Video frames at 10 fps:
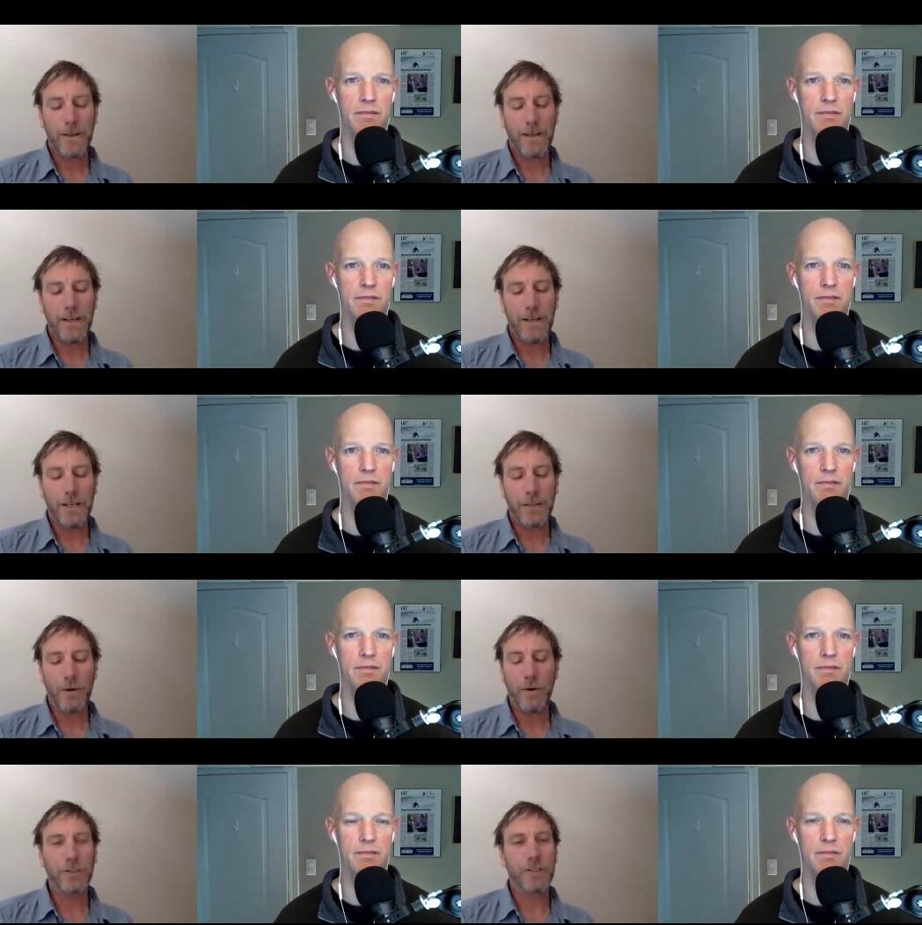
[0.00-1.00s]

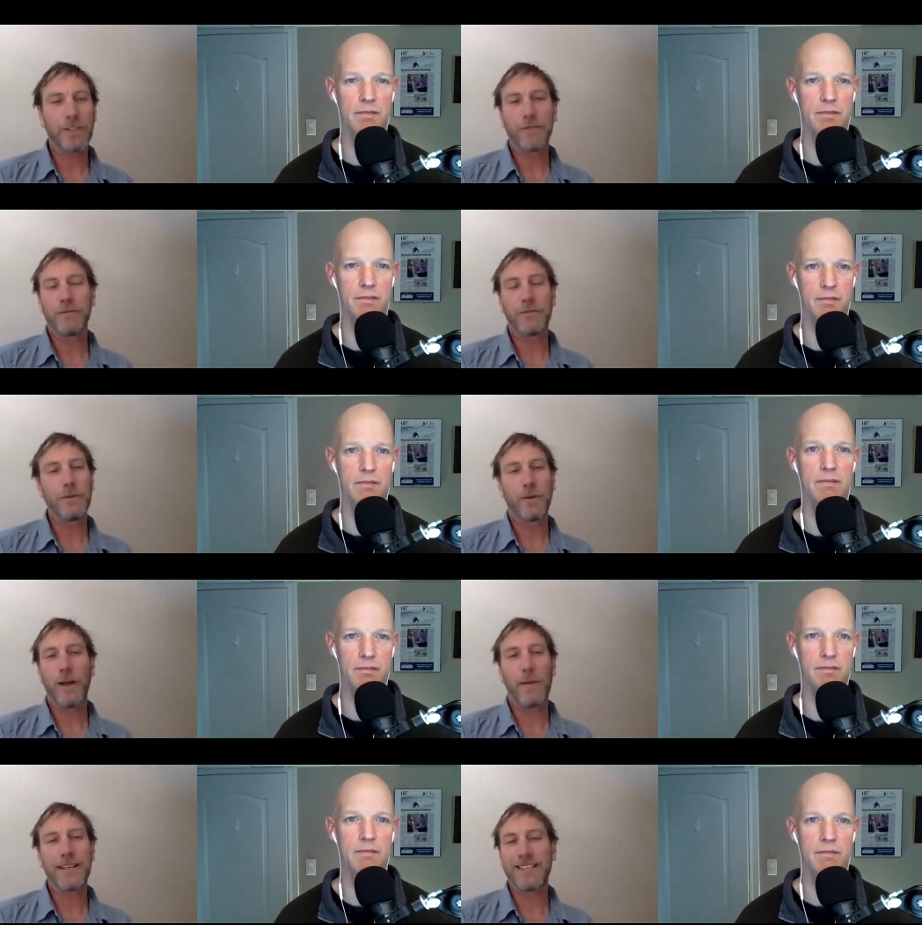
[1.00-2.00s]
Speaker 1: exposure to food or
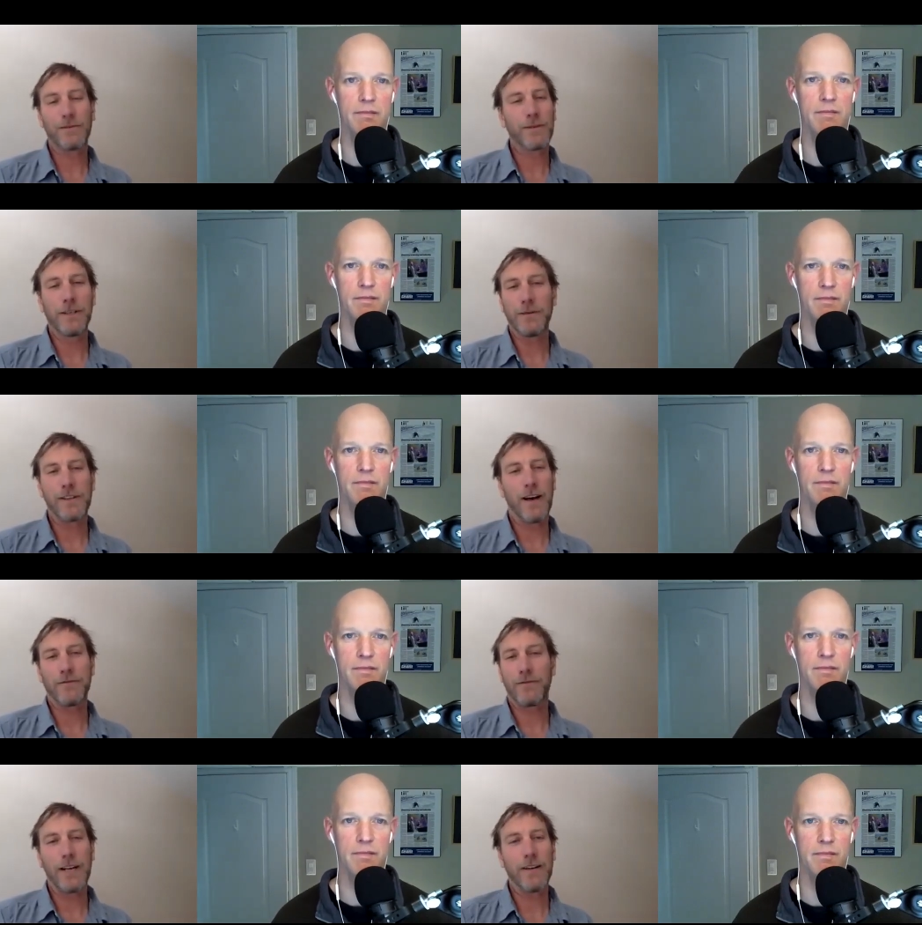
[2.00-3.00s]
what, I mean, because it really was
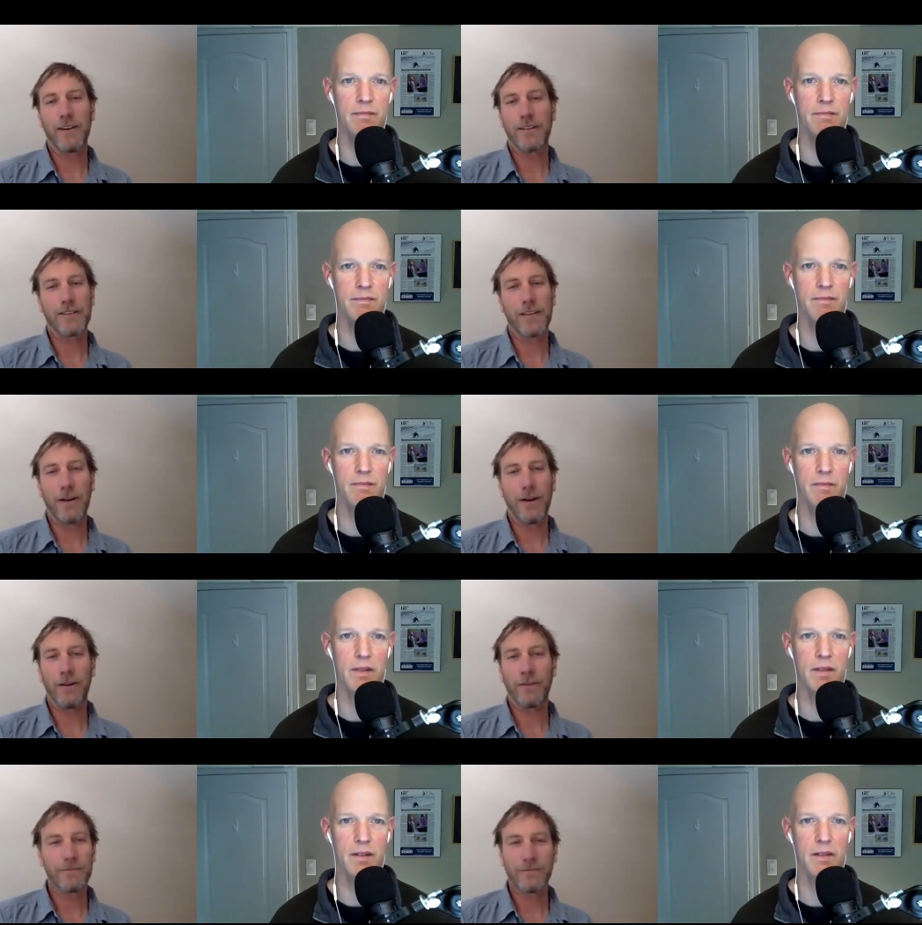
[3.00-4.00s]
not afraid of us at
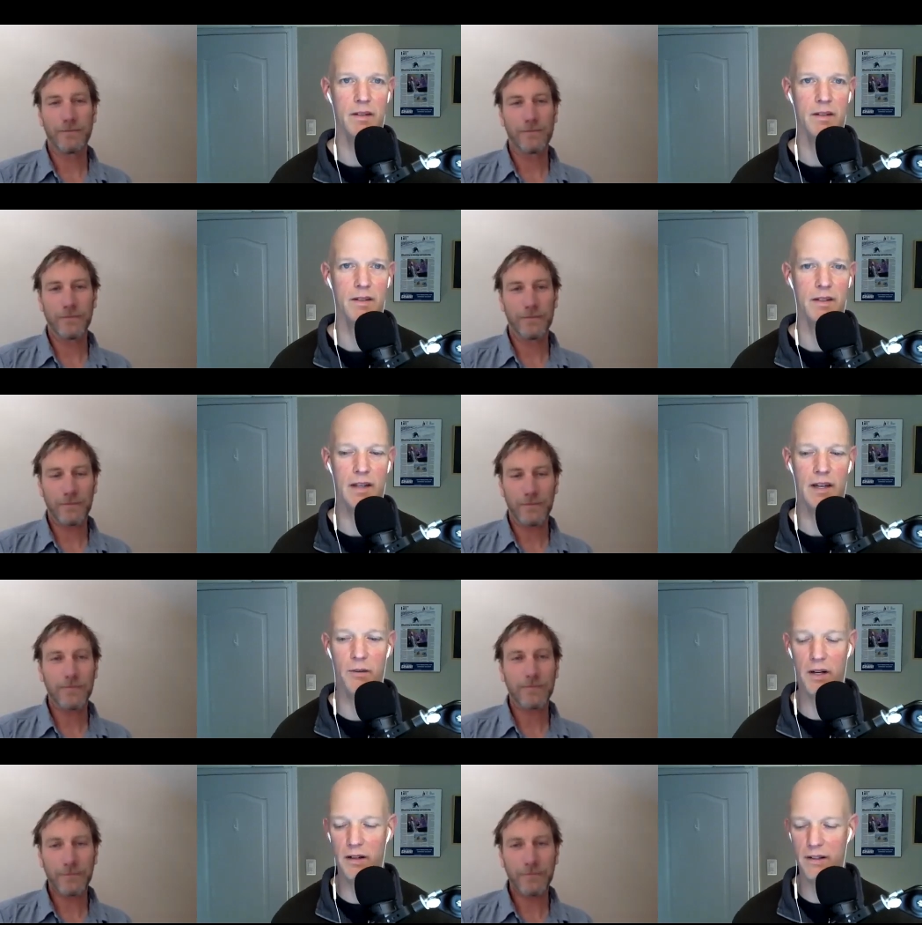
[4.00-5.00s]
all. Yeah.
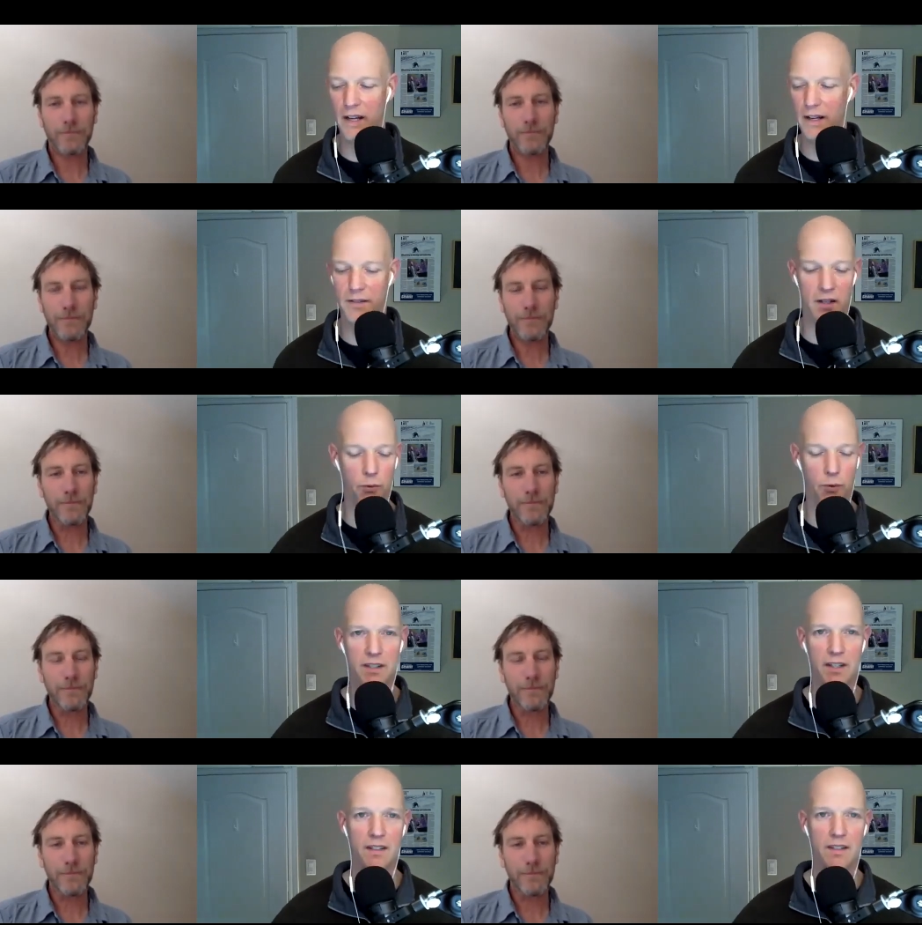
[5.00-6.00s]
Speaker 2: Yeah, what a kind of a
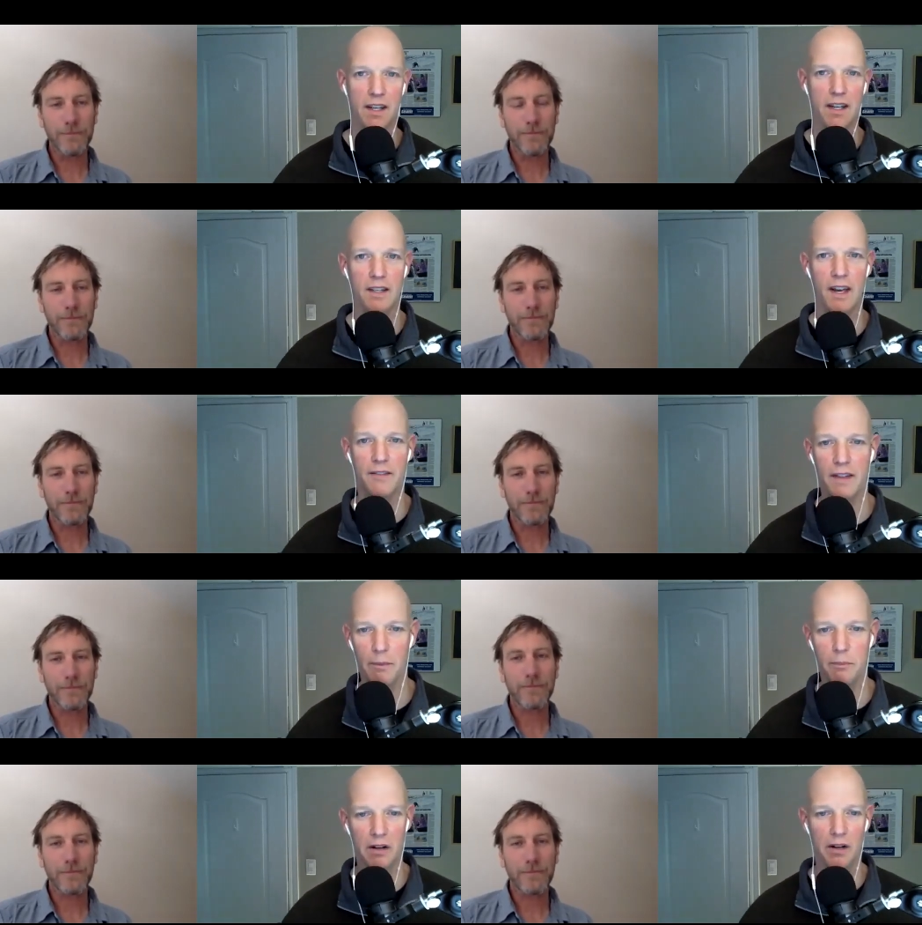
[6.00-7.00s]
coincidence, I guess,
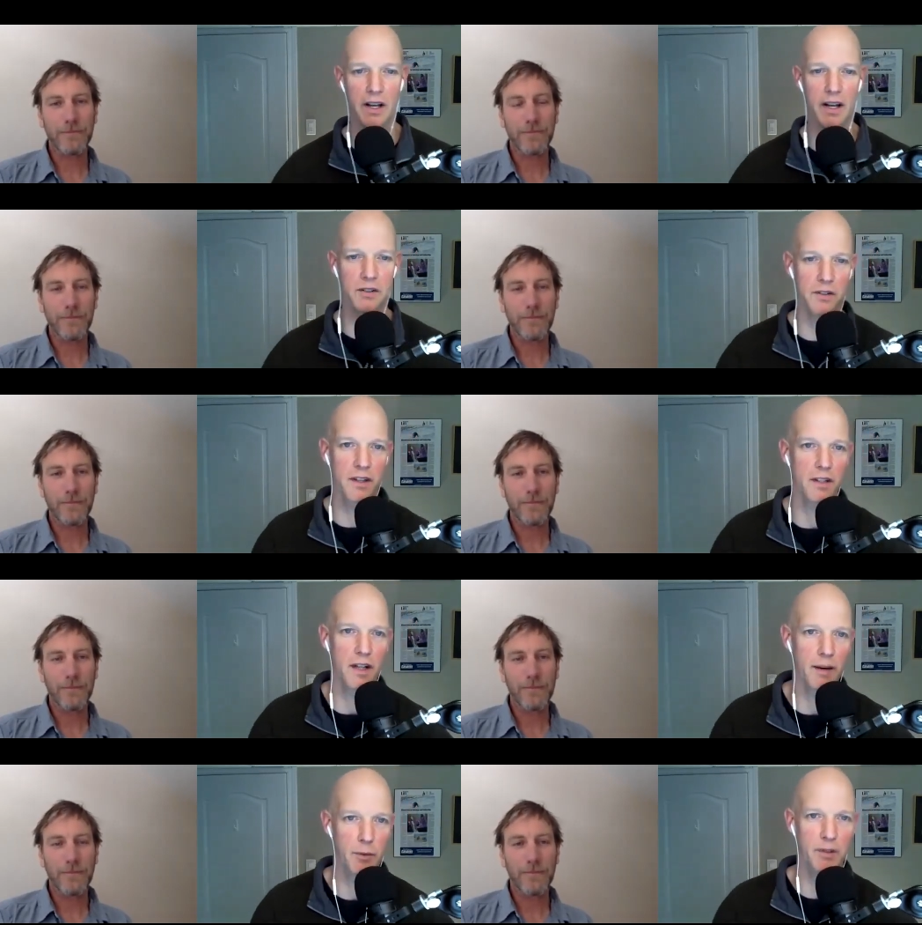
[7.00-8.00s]
having that bear encounter and then
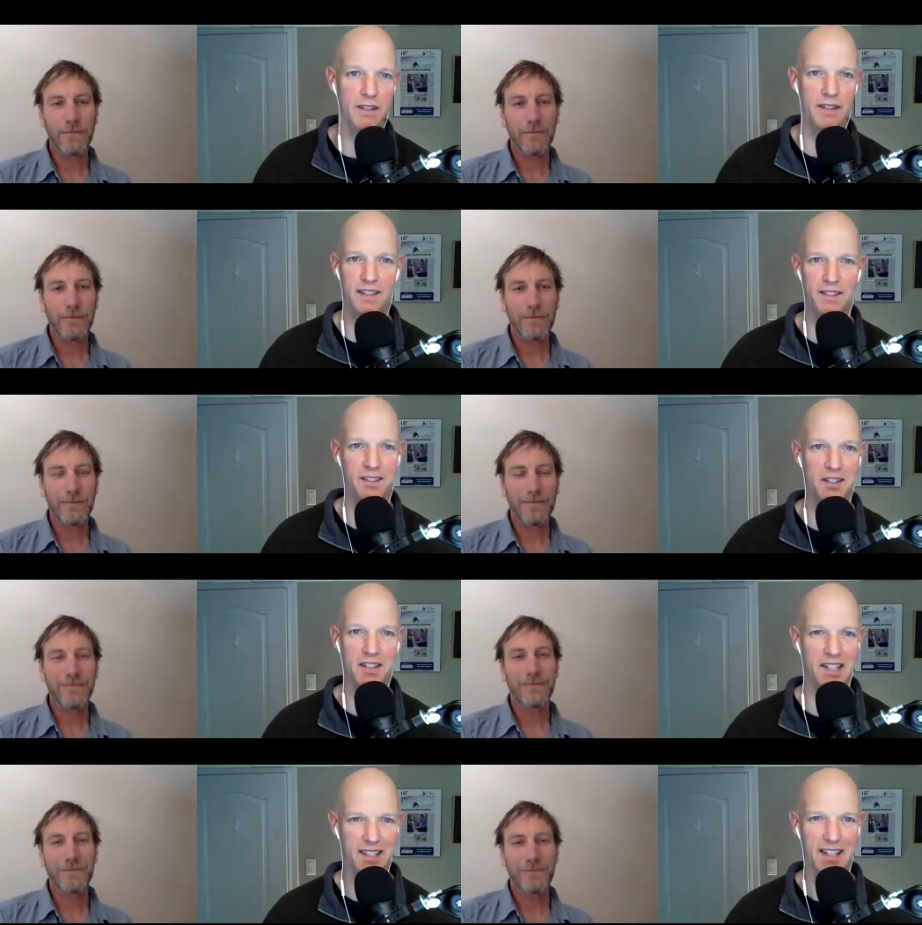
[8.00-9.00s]
the llama missing. It
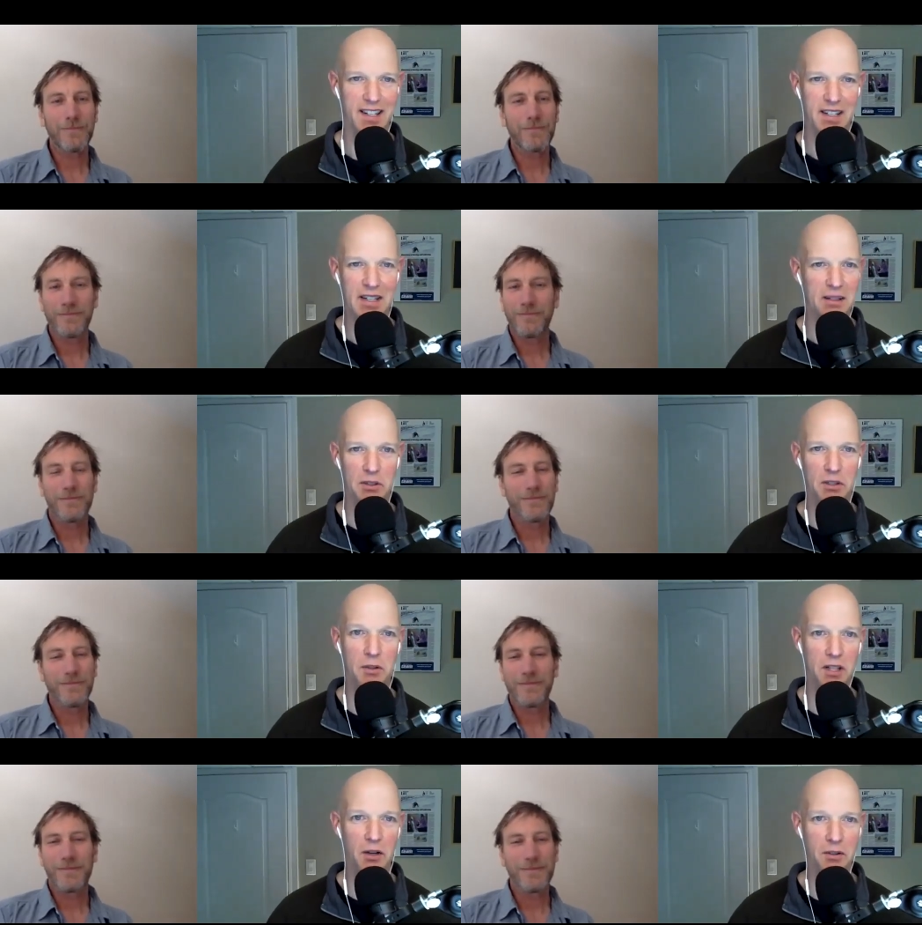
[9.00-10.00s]
just like it was
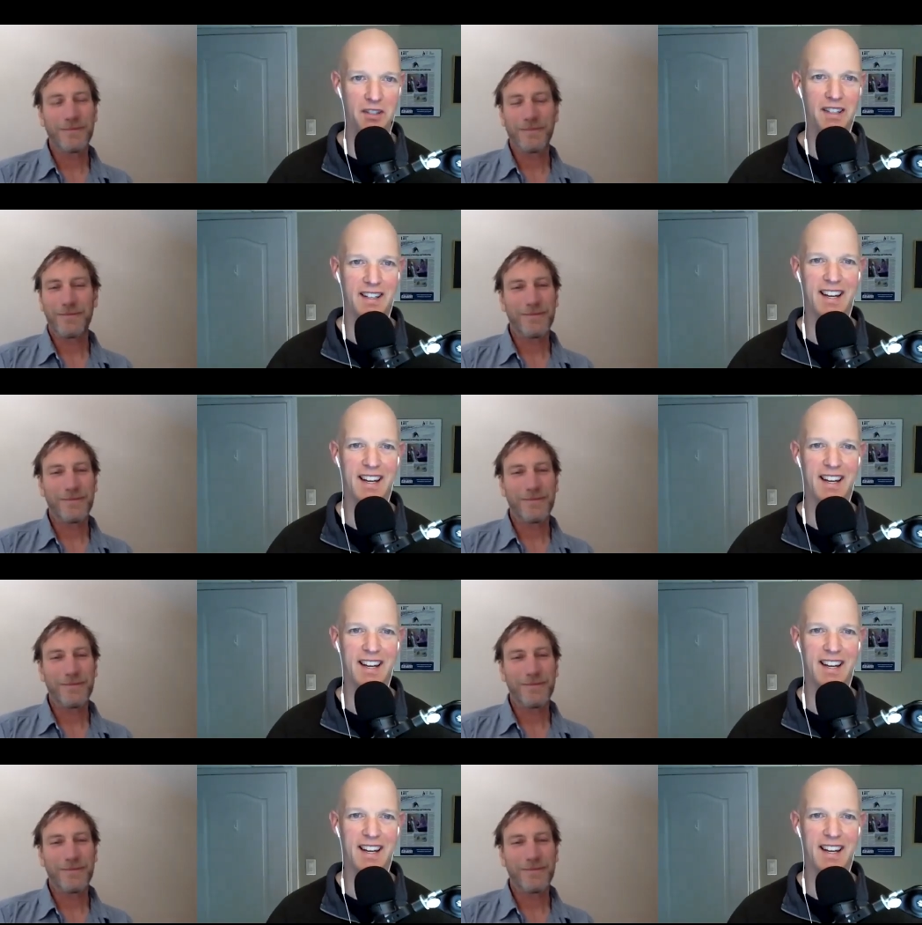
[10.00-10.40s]
too close.